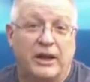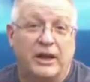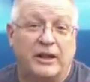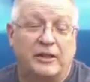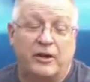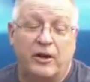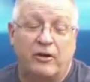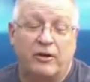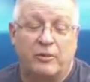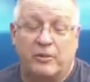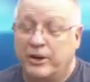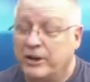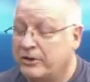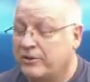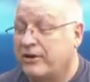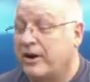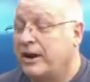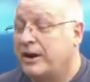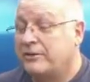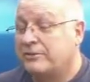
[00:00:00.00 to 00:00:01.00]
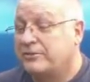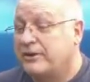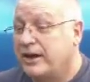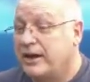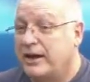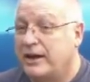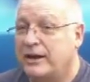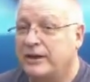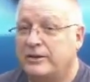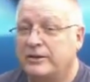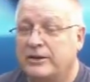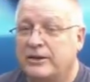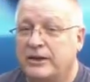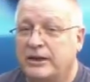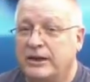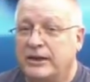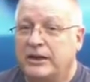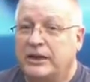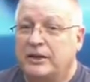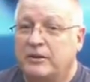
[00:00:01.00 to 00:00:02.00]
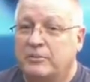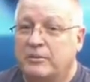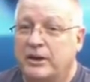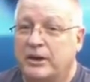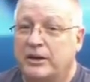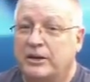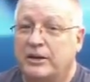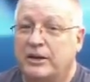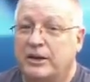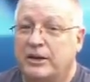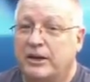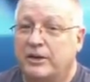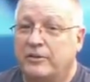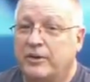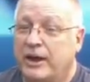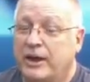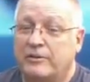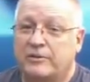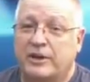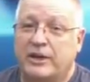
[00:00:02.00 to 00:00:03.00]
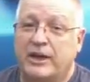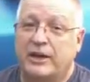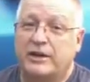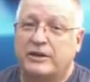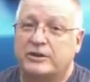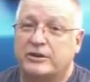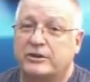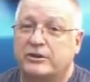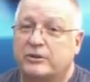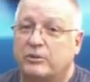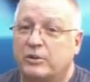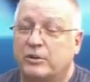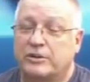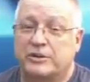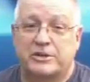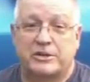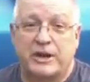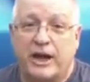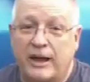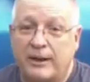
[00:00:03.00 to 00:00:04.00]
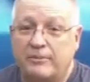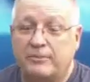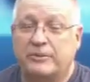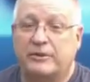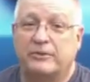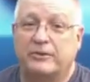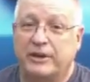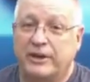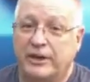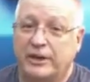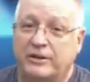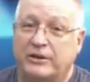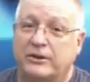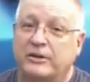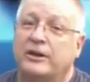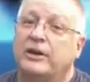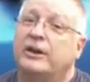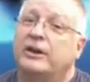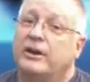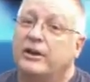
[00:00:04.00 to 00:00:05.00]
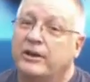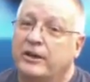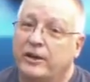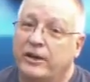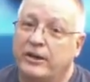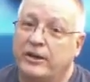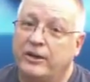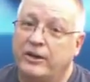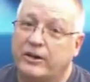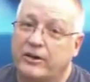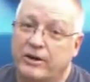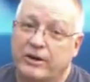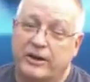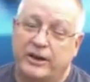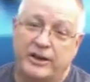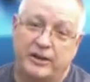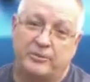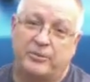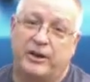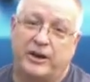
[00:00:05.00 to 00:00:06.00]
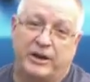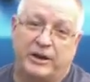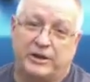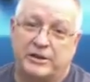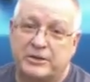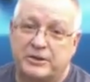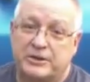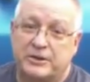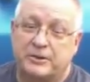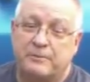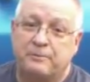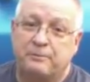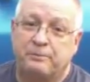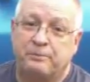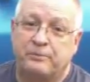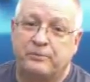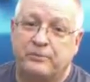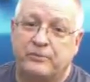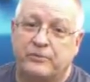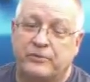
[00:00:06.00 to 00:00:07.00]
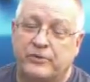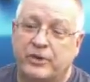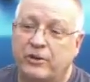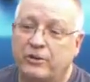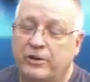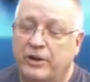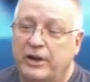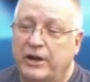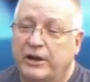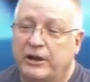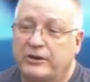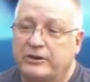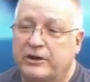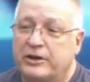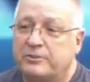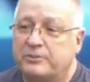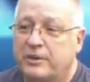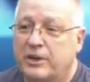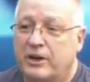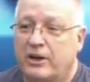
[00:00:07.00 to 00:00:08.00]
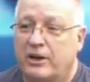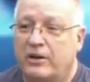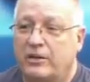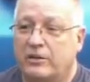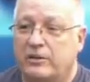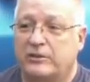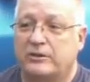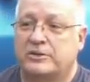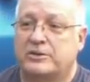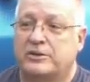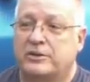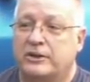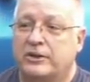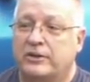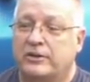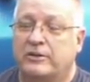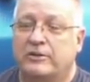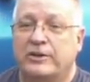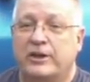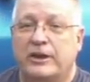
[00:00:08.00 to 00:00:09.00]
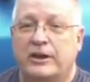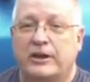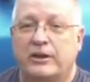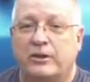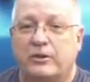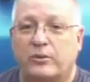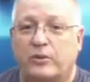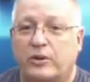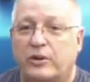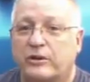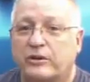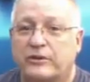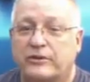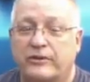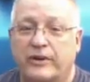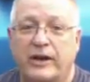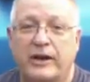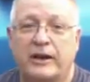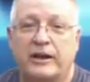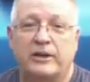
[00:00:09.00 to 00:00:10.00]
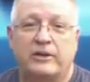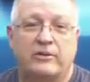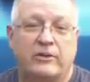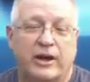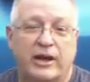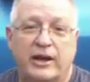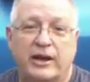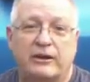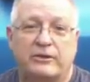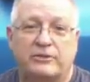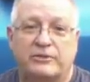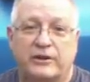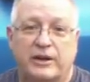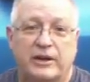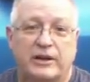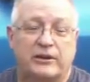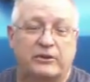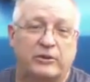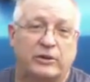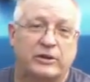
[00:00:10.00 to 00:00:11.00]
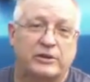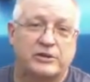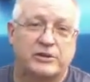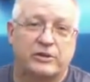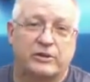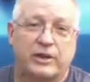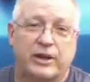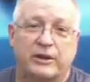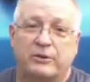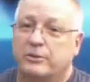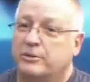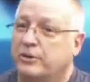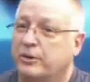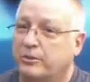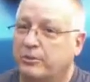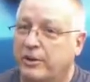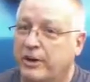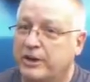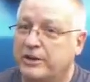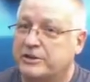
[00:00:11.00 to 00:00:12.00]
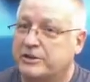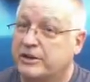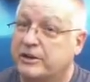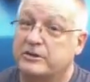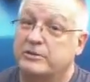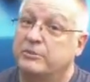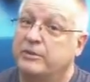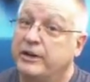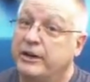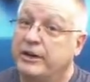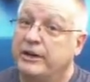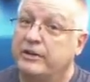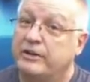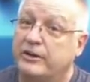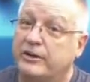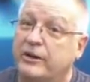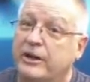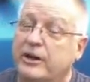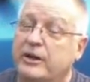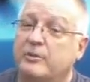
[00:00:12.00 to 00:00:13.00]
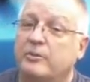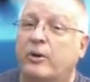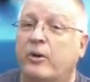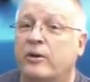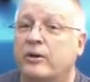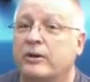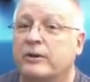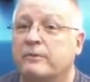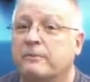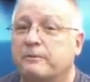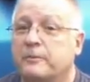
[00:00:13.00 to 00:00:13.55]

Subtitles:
They are. It'll drive fine, but if you have occasion to want to stop the vehicle, you're going to need brakes. So just because the vehicle works fine, drives fine, runs okay with no brakes doesn't mean they're not important.